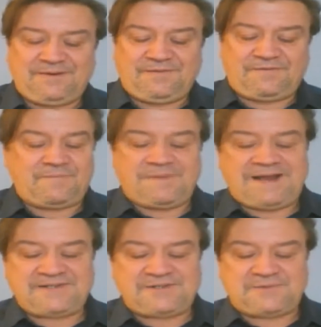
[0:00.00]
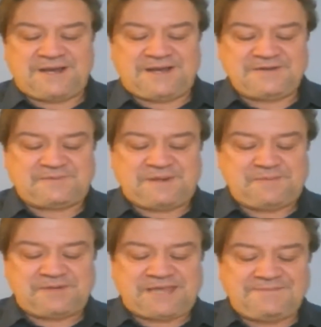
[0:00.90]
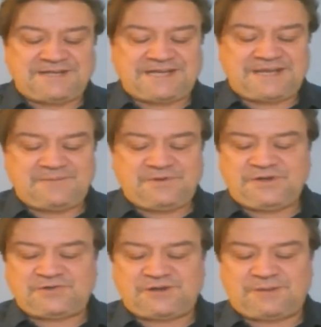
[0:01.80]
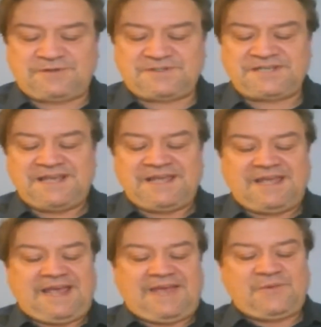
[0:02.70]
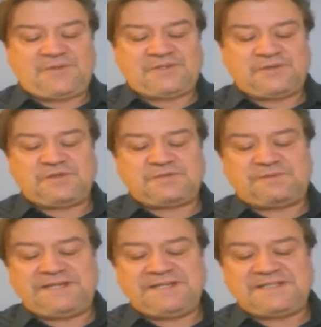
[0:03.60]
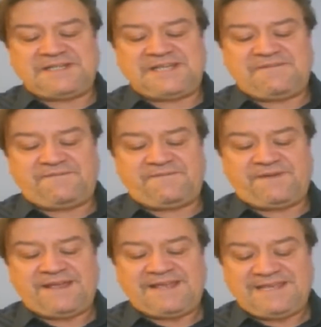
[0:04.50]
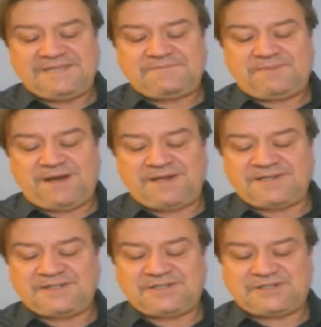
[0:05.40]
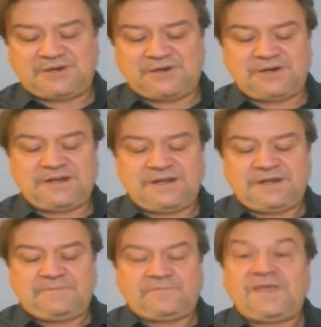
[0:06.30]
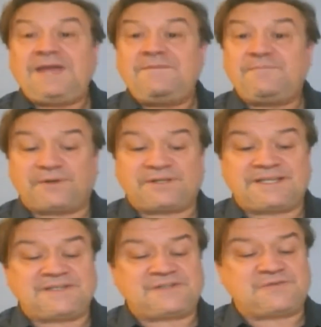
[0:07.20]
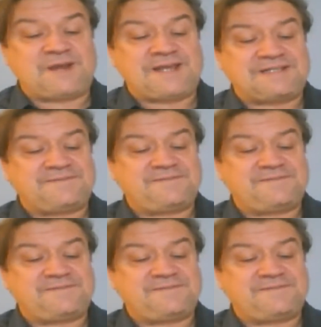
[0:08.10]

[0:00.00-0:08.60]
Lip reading: From miles around, people came to him with their troubles, and the wizard was pleased to give his pot a stir and put things right.